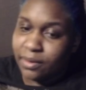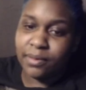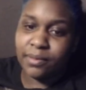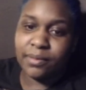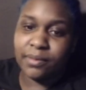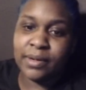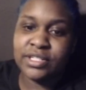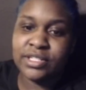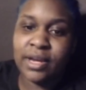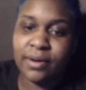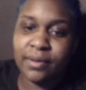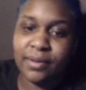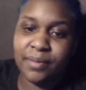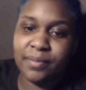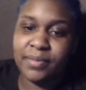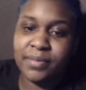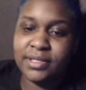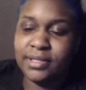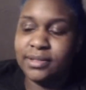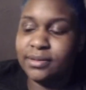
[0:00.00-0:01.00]
Watch out, I'm
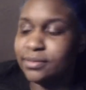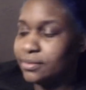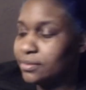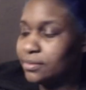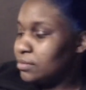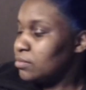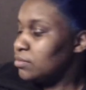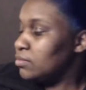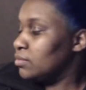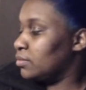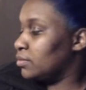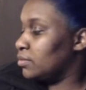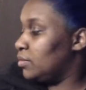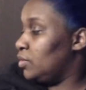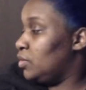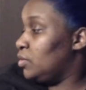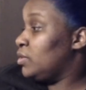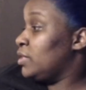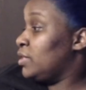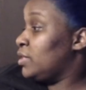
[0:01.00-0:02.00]
busy.
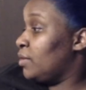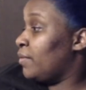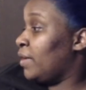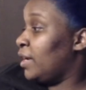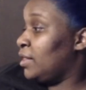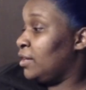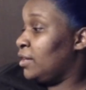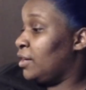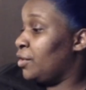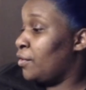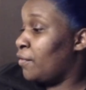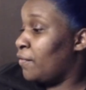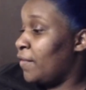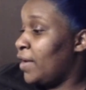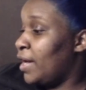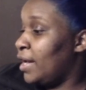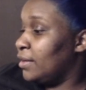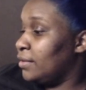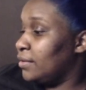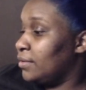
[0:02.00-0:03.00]
You can sit right there, you're
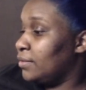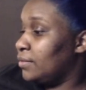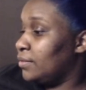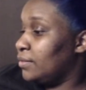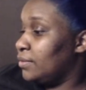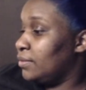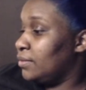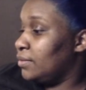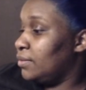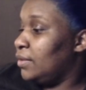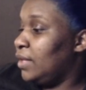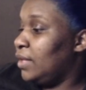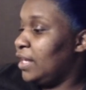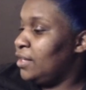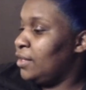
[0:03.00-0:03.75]
fine. Thank